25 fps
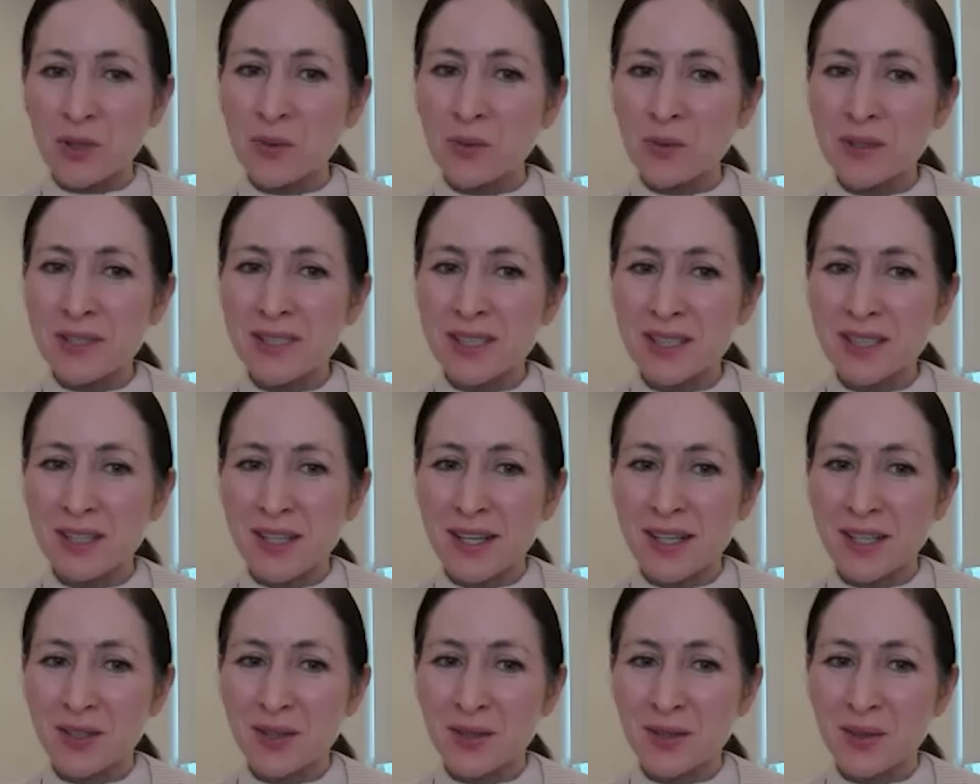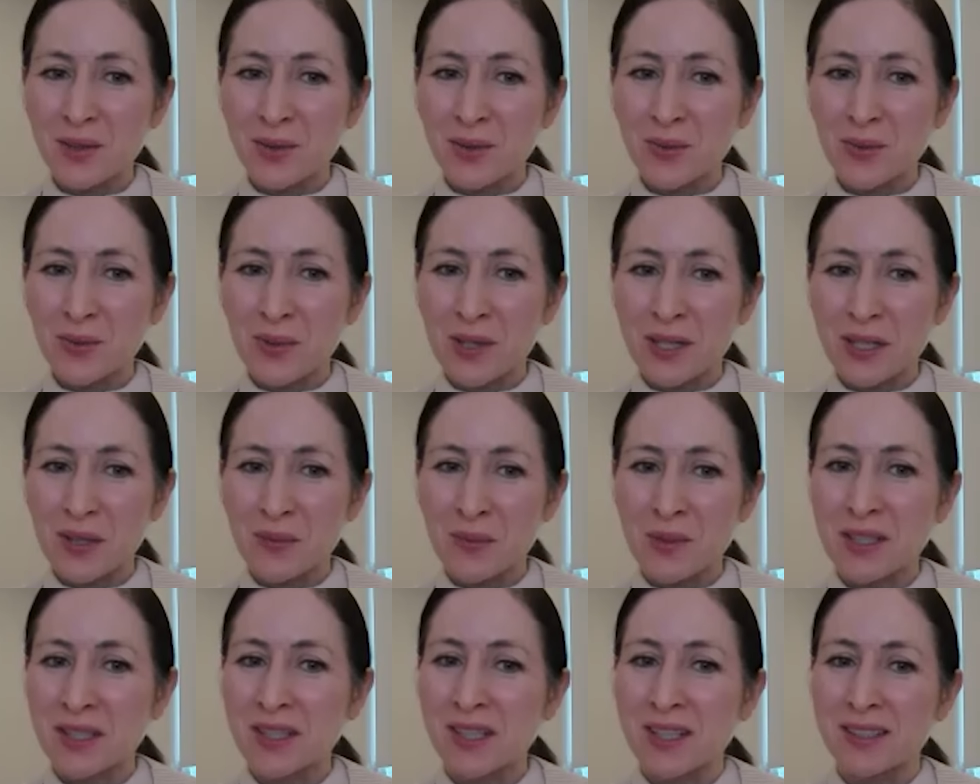what was it like to work
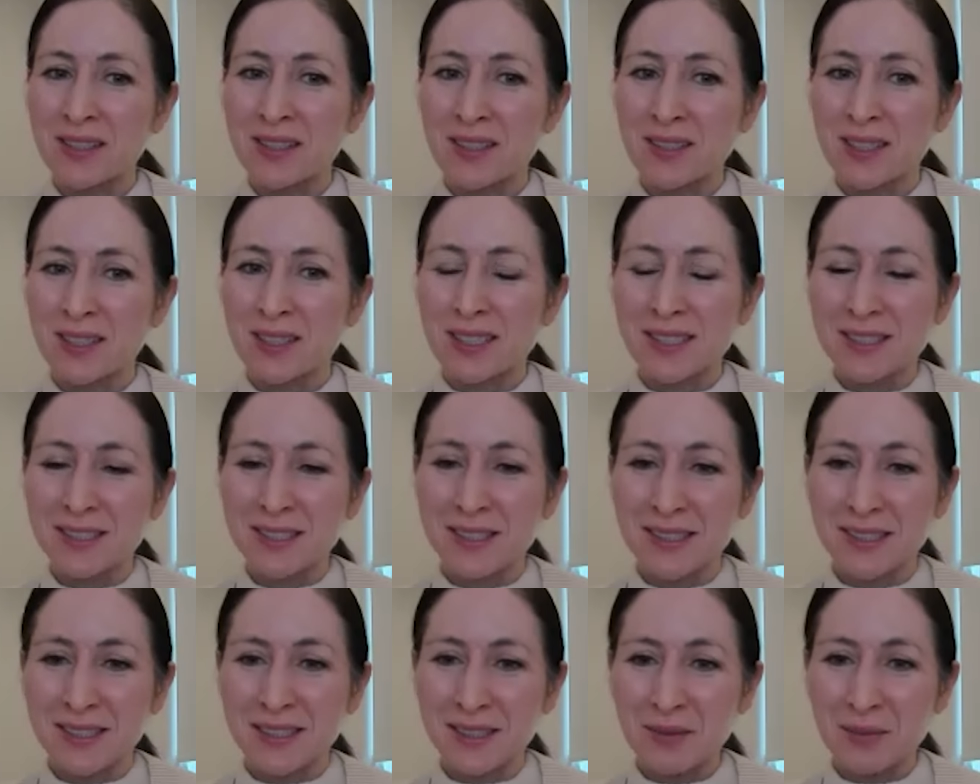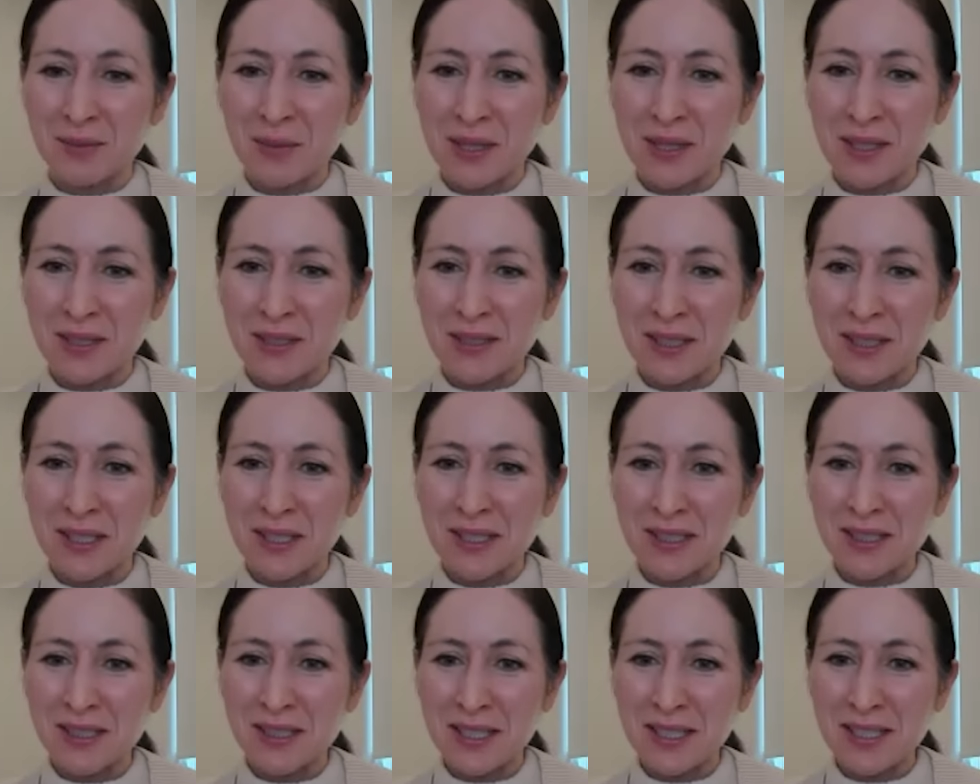with Clayton Christensen? Because
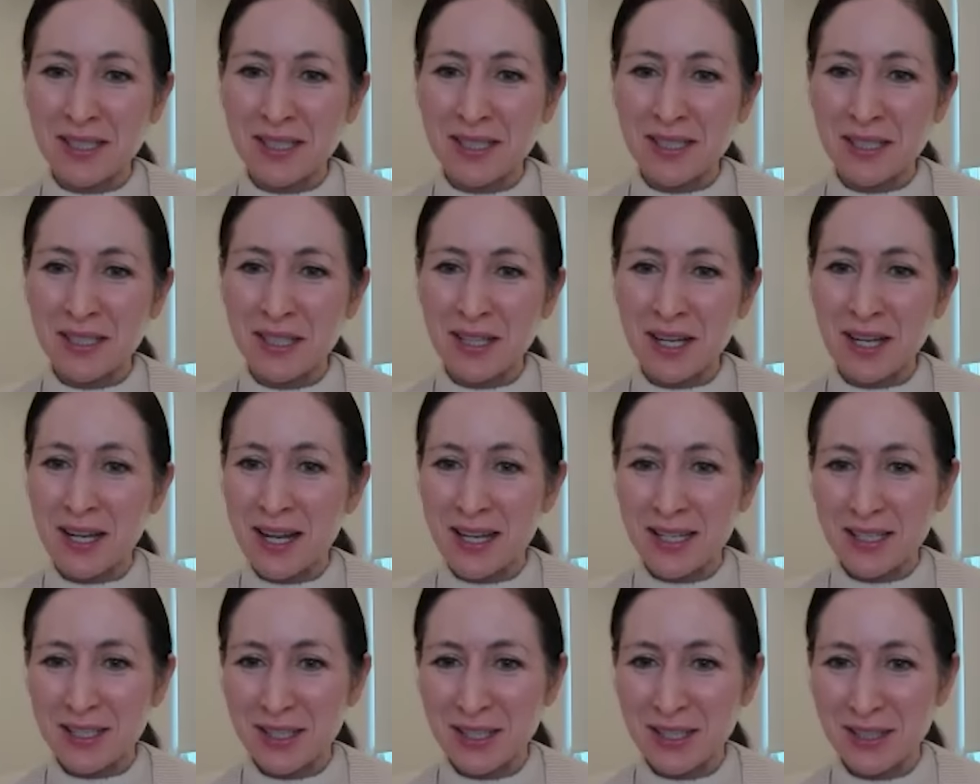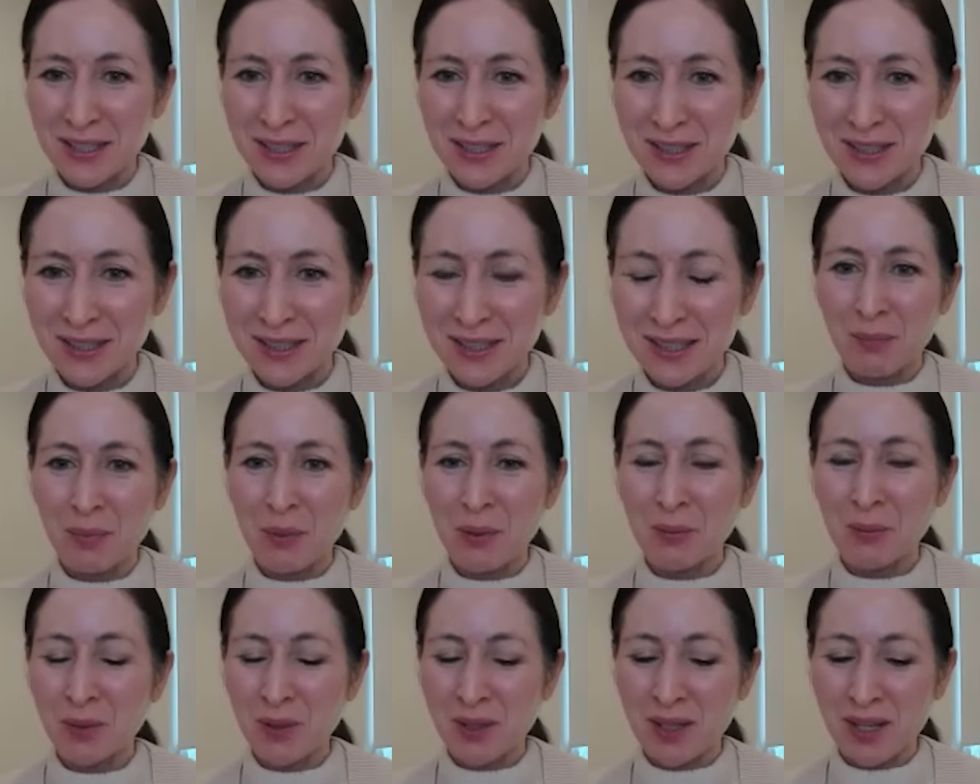he's such a legend.
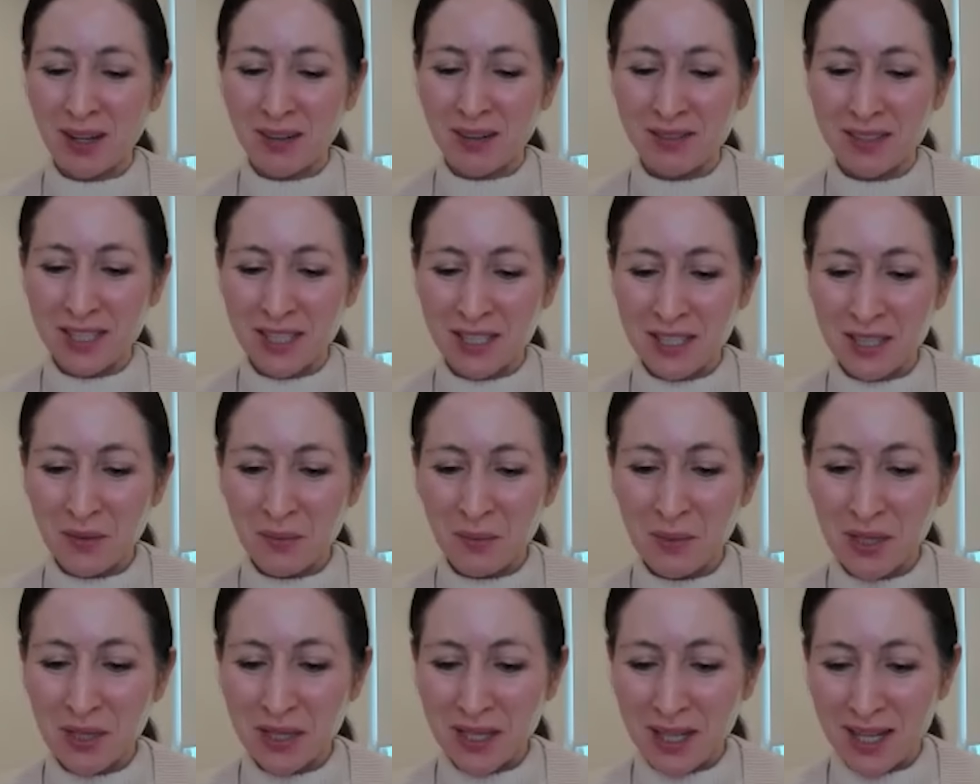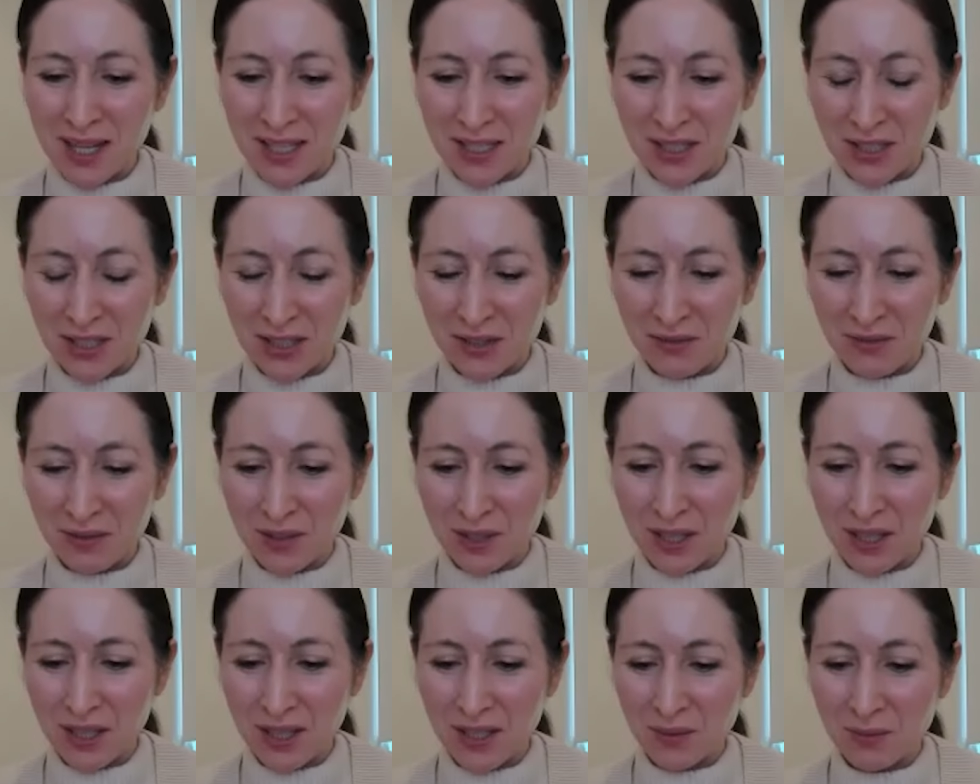People have such admiration for
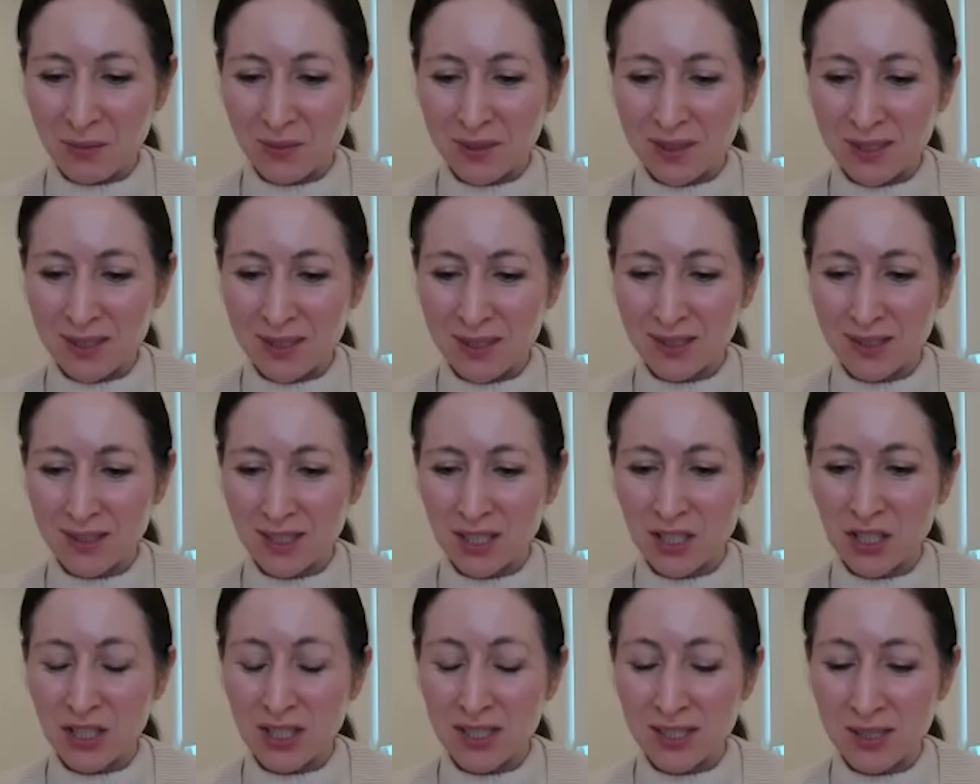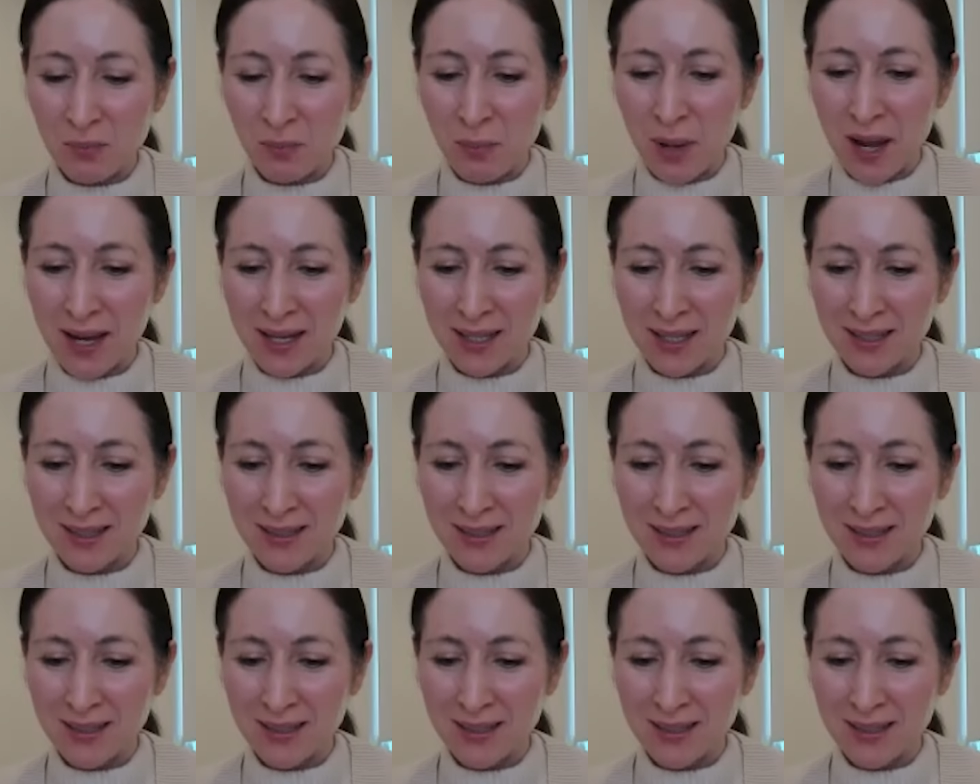him, such respect.